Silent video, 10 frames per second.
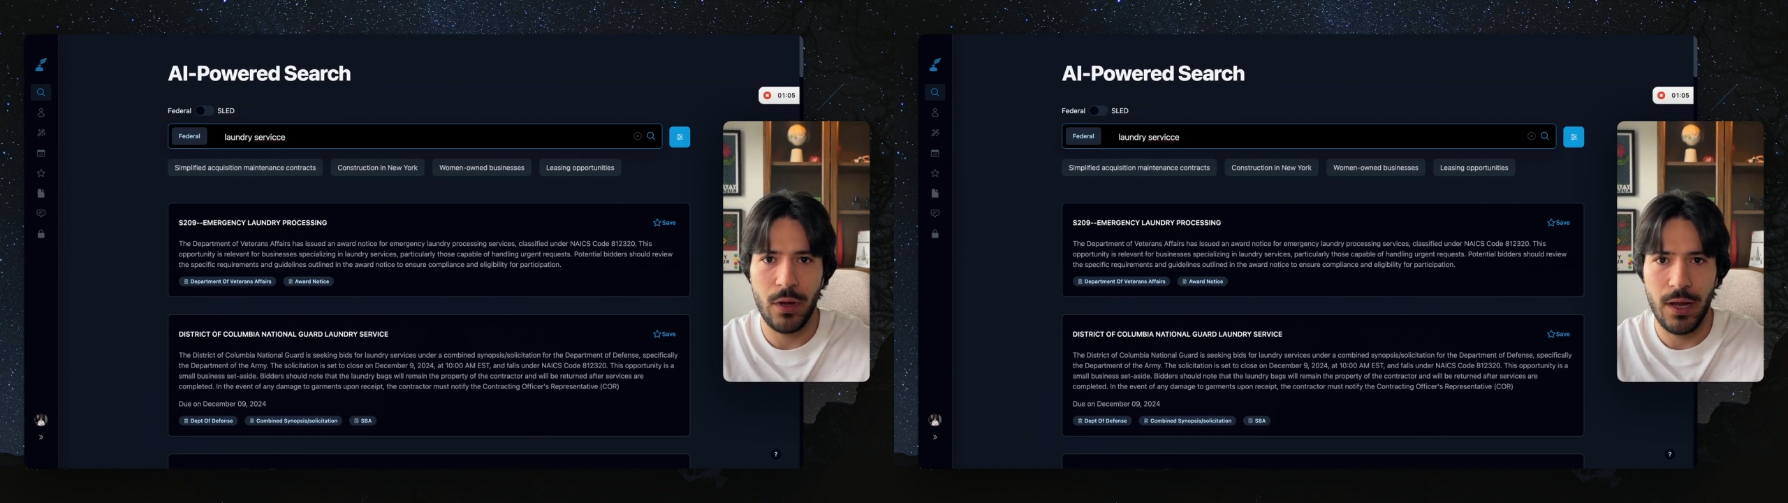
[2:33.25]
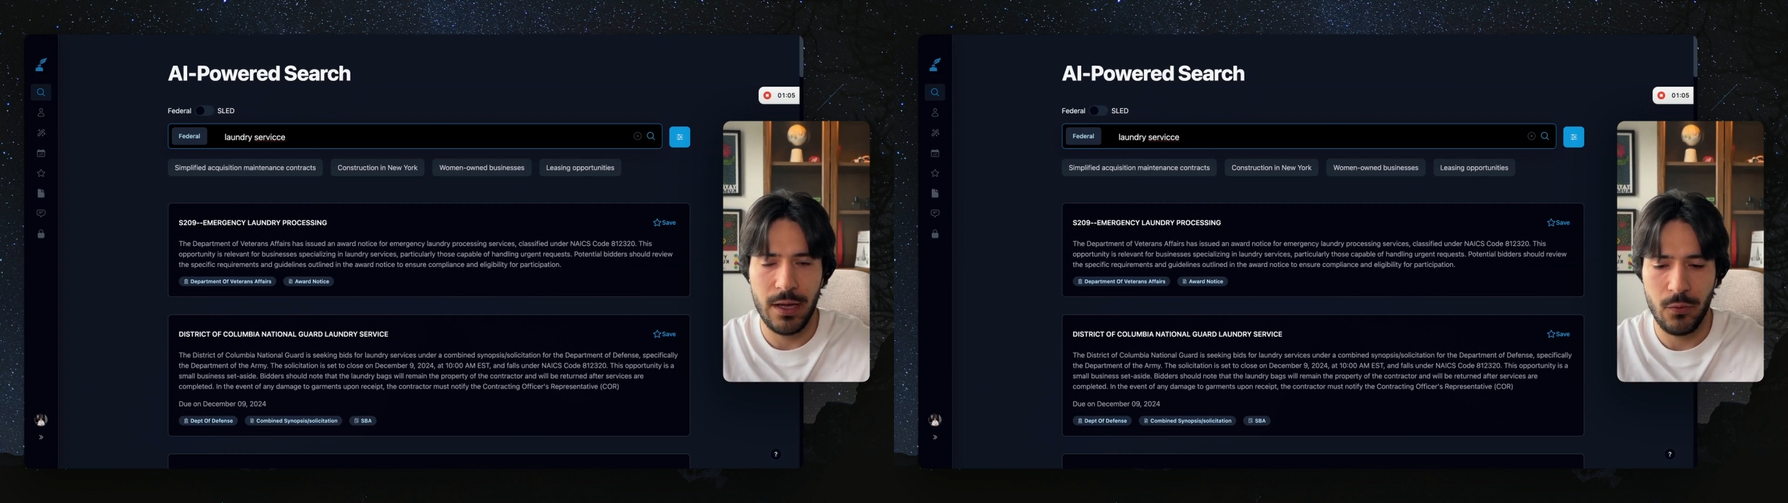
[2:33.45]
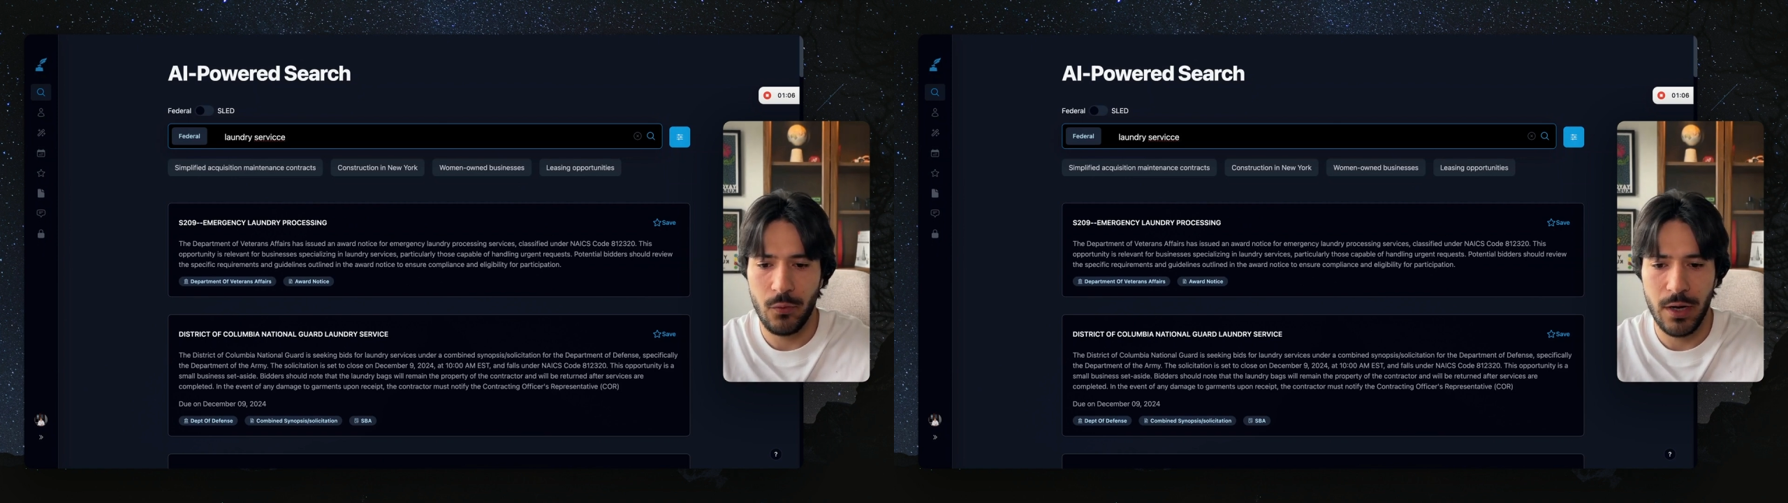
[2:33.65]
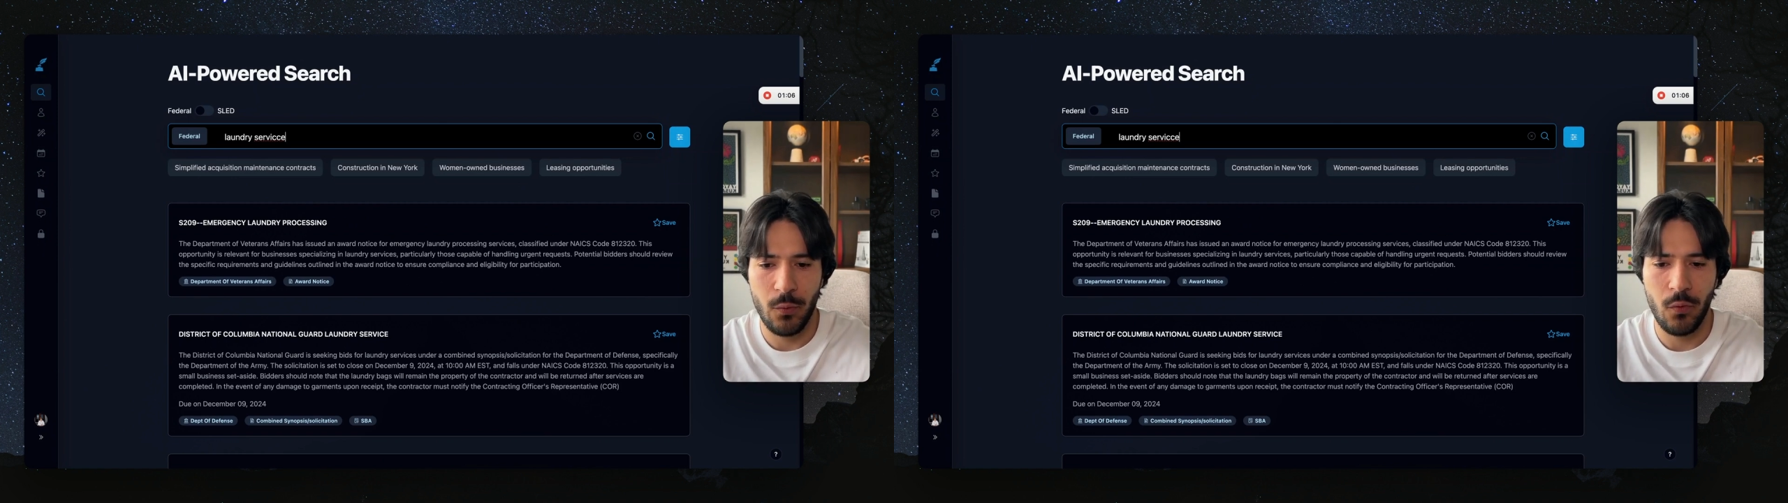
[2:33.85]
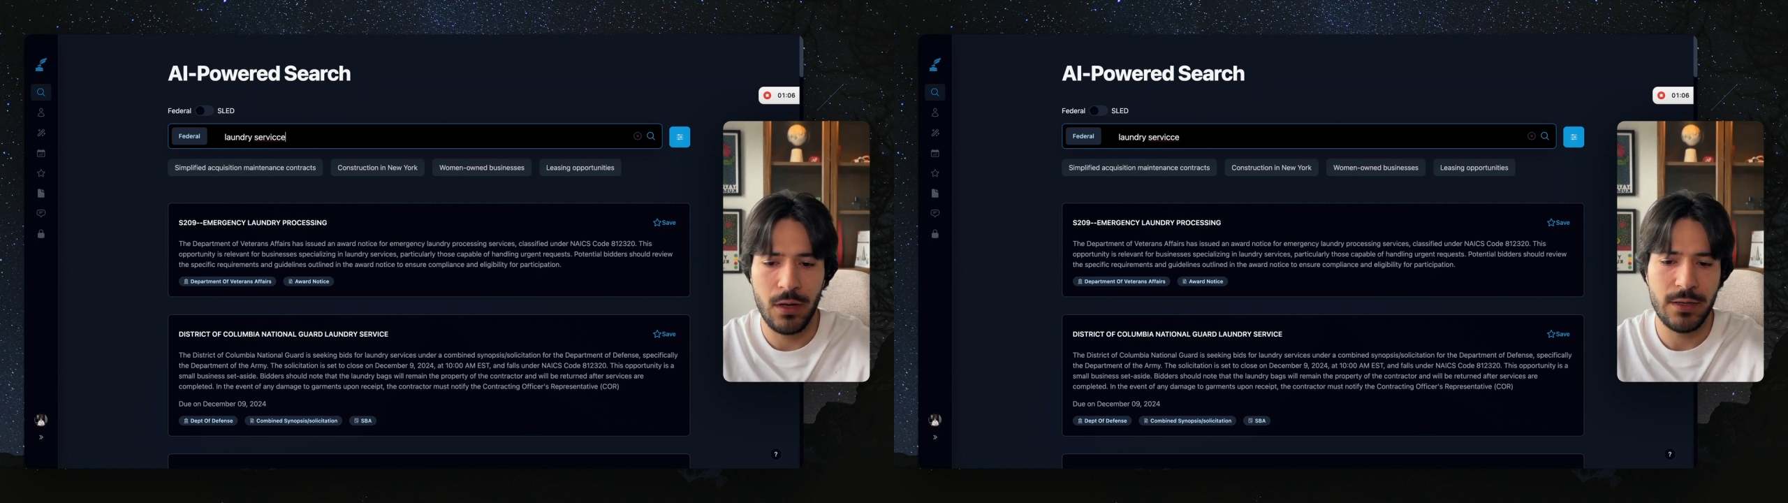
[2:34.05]
what I
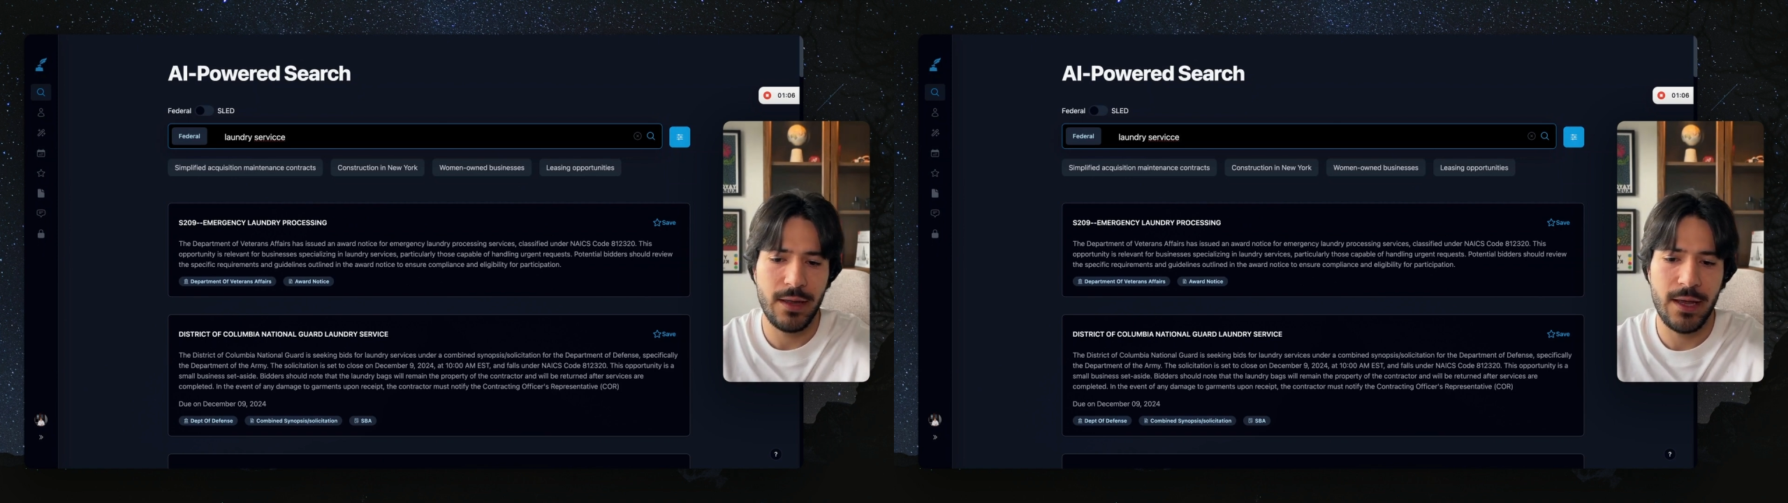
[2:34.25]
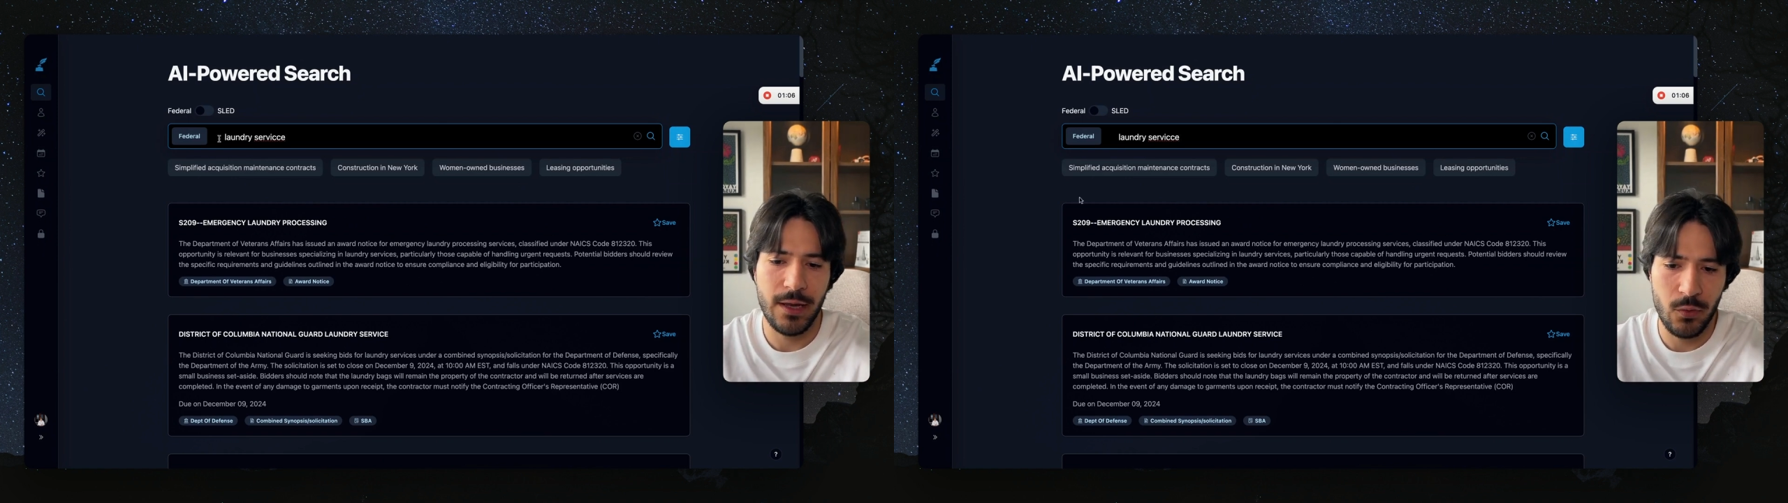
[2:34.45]
what I want,